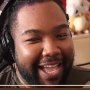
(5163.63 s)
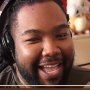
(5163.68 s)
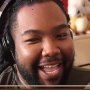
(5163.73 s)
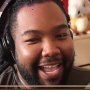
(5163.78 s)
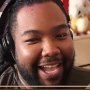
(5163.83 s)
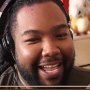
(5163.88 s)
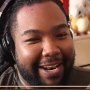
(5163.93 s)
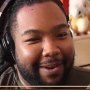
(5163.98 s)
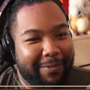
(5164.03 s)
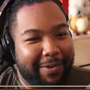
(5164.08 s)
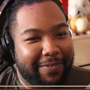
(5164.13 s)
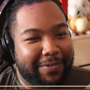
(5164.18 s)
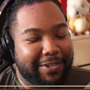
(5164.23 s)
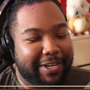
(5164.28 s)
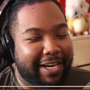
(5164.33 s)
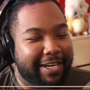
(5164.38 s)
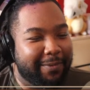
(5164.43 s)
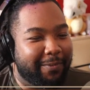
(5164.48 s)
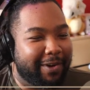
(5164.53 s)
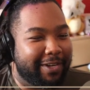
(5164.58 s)
And we've
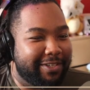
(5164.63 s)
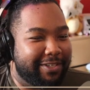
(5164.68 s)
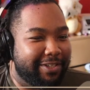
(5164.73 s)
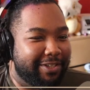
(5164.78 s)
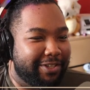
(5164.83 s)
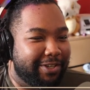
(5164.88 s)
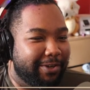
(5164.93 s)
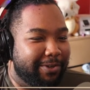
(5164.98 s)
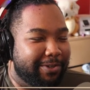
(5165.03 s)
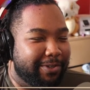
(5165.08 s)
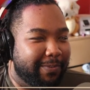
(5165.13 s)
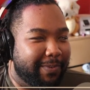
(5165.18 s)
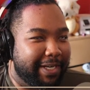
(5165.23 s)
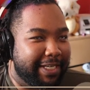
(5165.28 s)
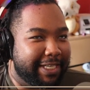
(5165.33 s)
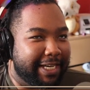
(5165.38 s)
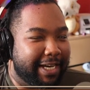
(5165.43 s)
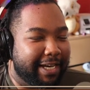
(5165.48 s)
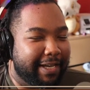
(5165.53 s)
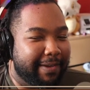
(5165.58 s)
tried to watch this show so many
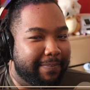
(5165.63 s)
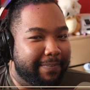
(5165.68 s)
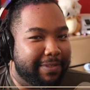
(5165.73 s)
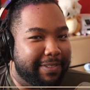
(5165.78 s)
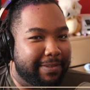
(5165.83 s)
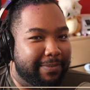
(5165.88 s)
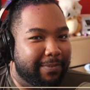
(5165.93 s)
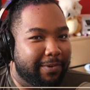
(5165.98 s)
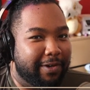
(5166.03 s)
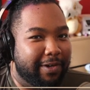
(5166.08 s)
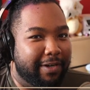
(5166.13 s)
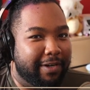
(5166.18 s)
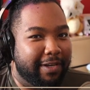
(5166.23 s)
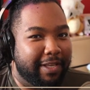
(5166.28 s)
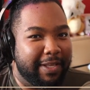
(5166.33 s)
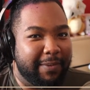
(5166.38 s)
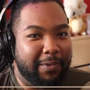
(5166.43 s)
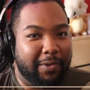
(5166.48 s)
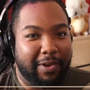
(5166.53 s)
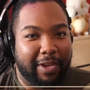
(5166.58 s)
times. I
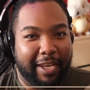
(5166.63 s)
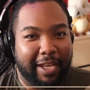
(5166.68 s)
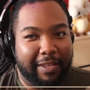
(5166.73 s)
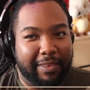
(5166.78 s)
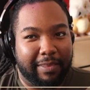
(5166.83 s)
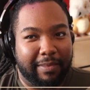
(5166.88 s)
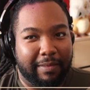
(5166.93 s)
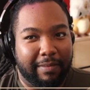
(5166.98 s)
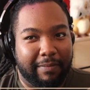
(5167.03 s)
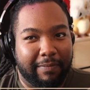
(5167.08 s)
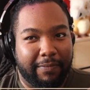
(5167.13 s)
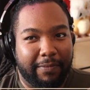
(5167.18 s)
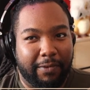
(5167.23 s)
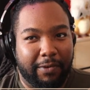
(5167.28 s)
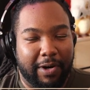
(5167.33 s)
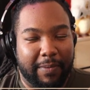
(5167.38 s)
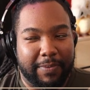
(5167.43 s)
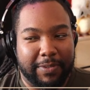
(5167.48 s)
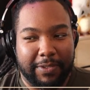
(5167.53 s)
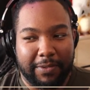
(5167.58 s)
think we're only like
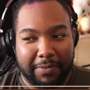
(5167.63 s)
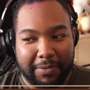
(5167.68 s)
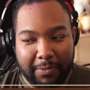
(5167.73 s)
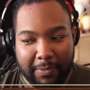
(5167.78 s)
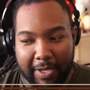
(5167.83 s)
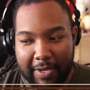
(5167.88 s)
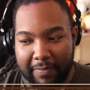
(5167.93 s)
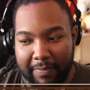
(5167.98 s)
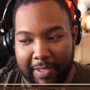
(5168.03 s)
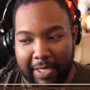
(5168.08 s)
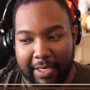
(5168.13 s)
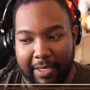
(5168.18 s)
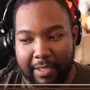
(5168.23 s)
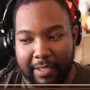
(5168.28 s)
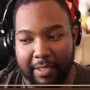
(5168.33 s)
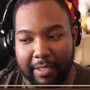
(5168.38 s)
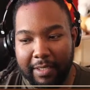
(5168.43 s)
4 episodes away from the end.